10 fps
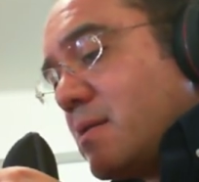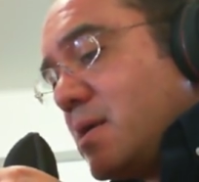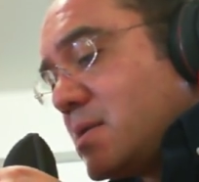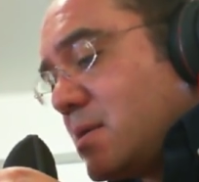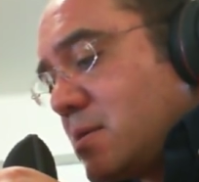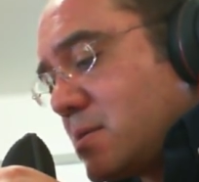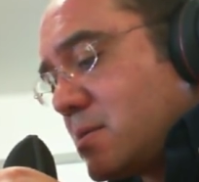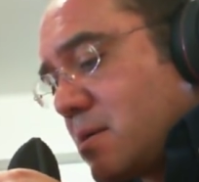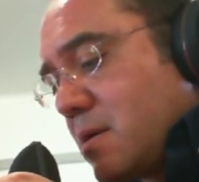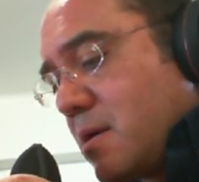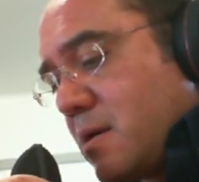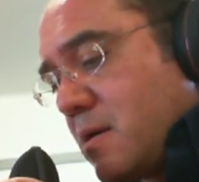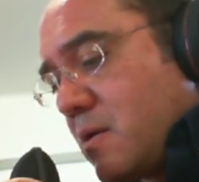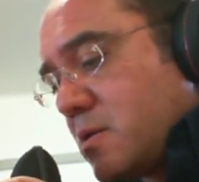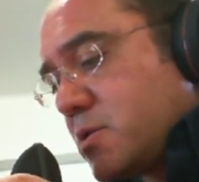This is
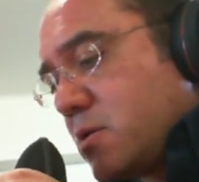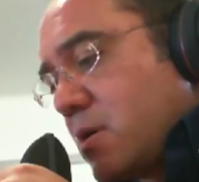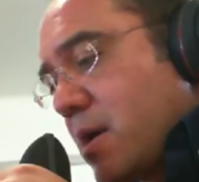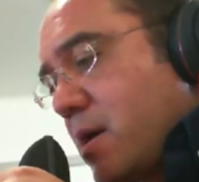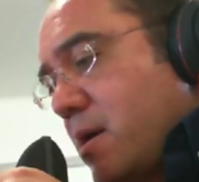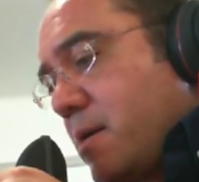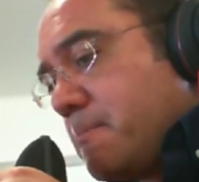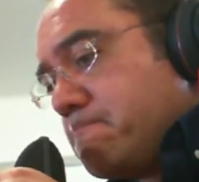also